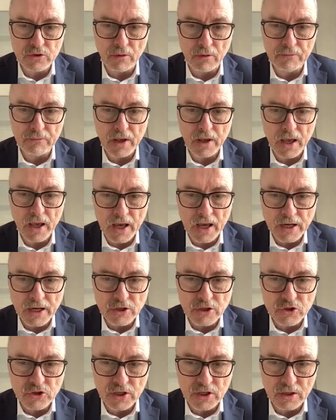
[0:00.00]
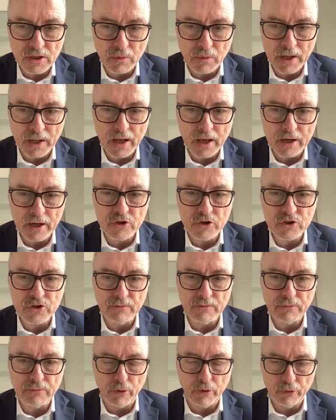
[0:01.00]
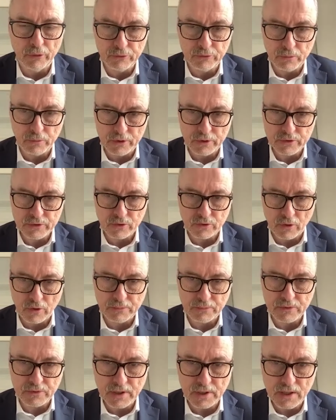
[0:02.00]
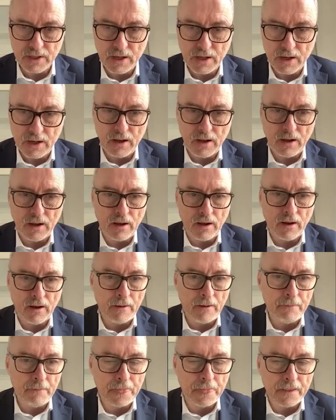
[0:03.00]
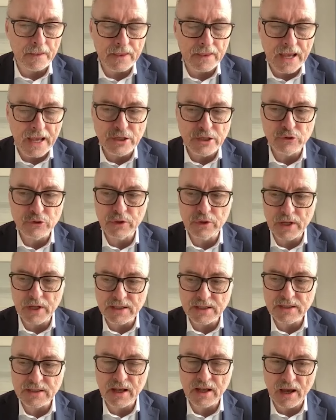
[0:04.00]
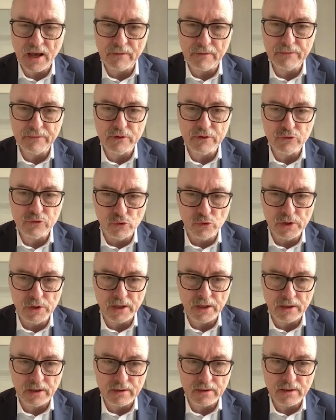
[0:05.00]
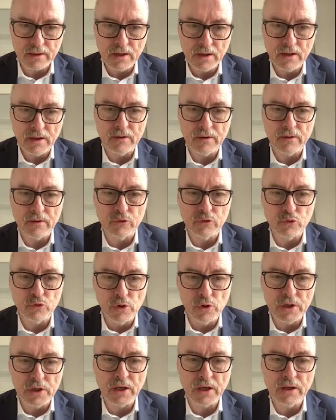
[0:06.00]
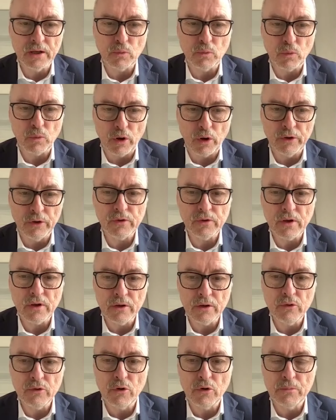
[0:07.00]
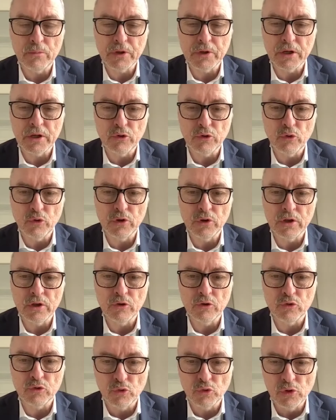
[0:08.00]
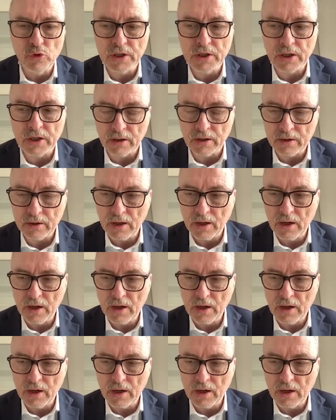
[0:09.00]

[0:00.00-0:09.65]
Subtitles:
of energy when energy flows were stopped, NATO doesn't have the toolkit. The toolkit was a European Union toolkit,